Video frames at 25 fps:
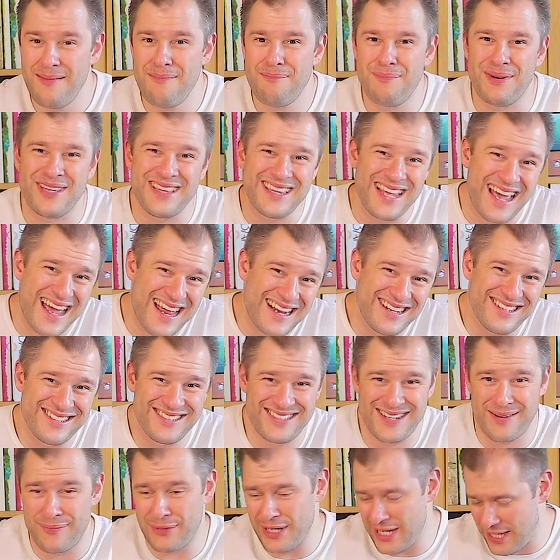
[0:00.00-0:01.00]
But then
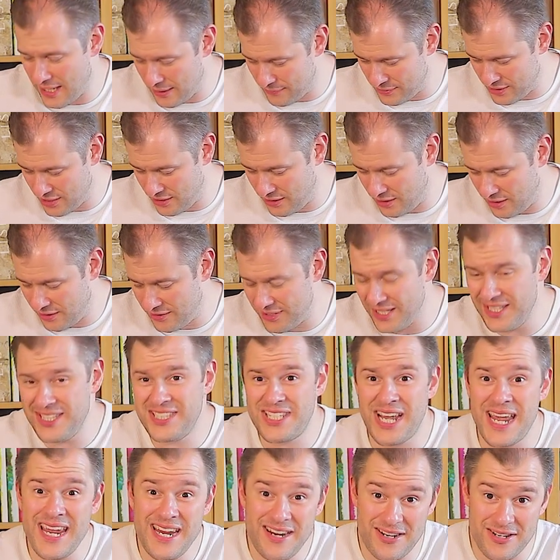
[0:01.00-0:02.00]
somebody comes along and
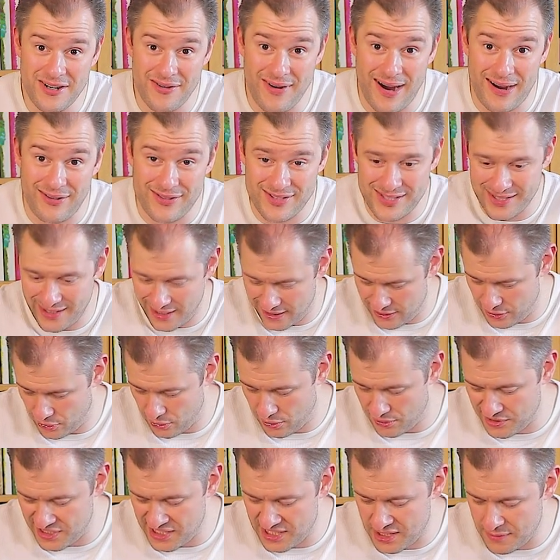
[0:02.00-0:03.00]
takes your outsider
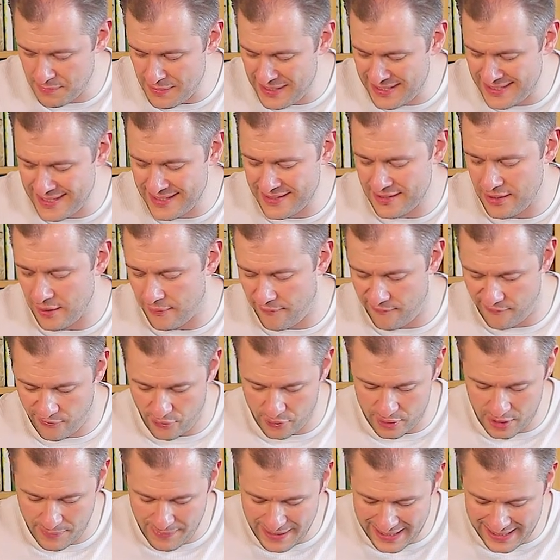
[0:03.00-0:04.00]
or dismisses them for
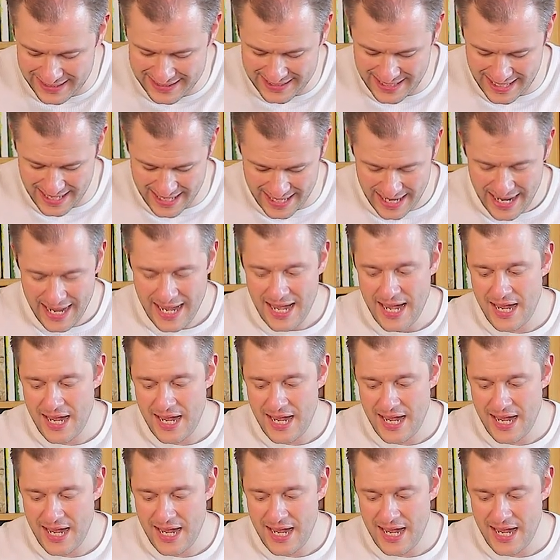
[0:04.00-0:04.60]
an ability.